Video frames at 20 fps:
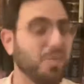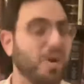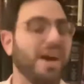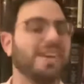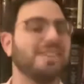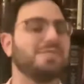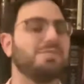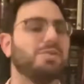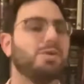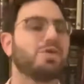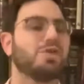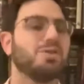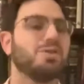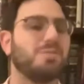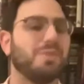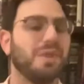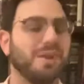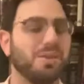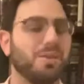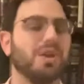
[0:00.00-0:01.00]
Why does Moshe
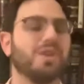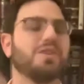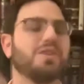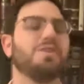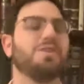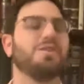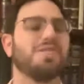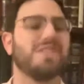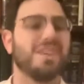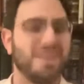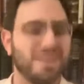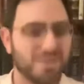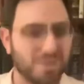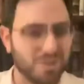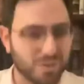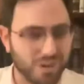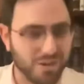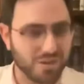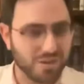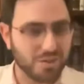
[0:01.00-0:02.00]
Rabbeinu want to go into Eretz
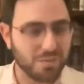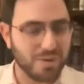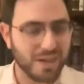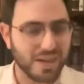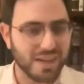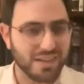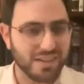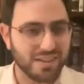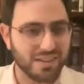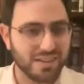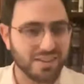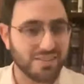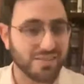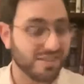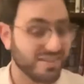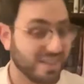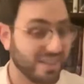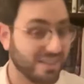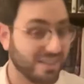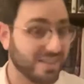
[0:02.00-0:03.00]
Yisrael so badly
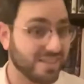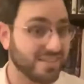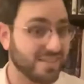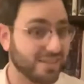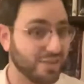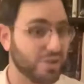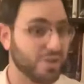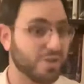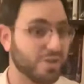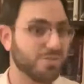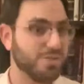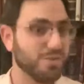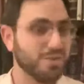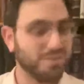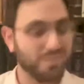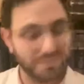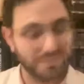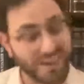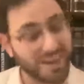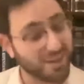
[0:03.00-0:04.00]
to taste its delicious
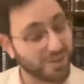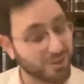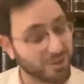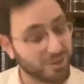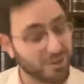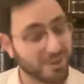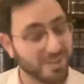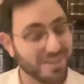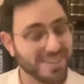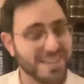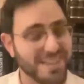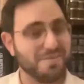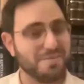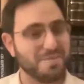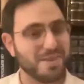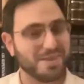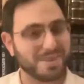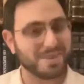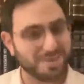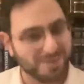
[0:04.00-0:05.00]
fruit? Eretz Yisrael does have
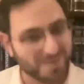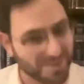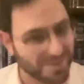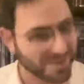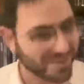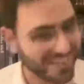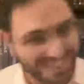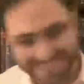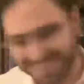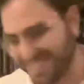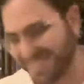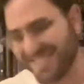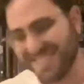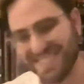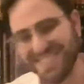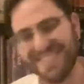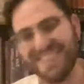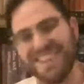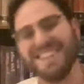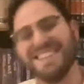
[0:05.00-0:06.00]
amazing fruit.
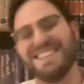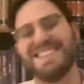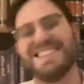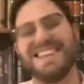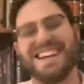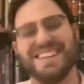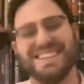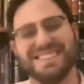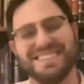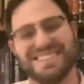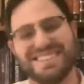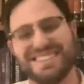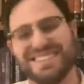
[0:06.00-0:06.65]
That's undoubtedly.